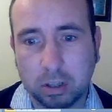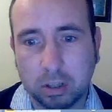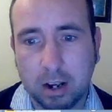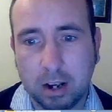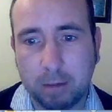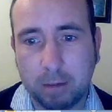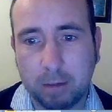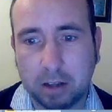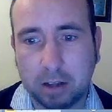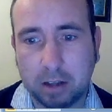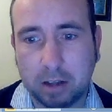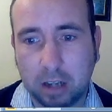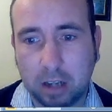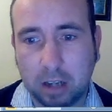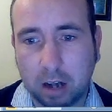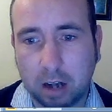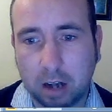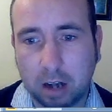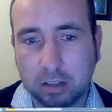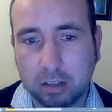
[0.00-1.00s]
by the
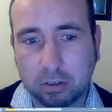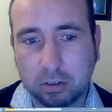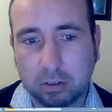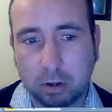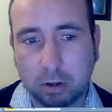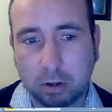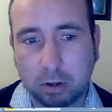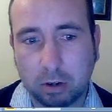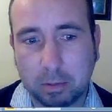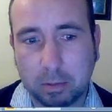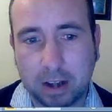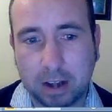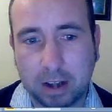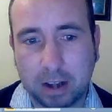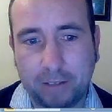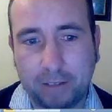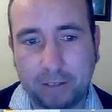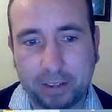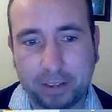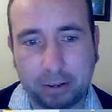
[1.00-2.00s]
locking script, and
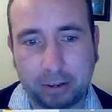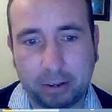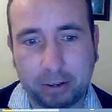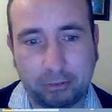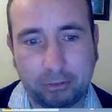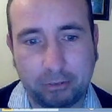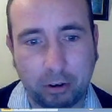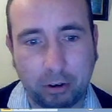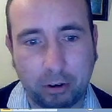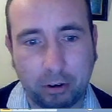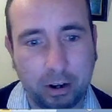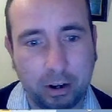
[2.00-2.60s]
therefore